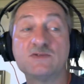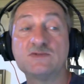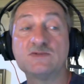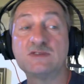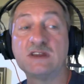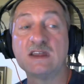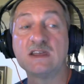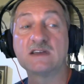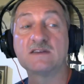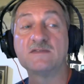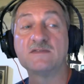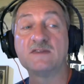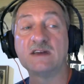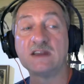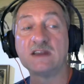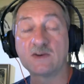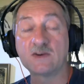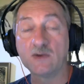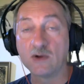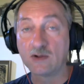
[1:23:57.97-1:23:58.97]
drink
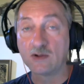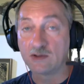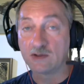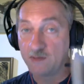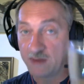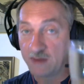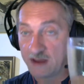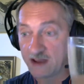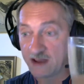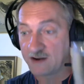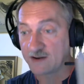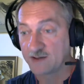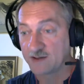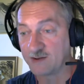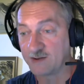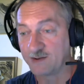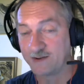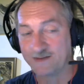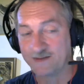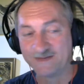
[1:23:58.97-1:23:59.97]
very cold beer too.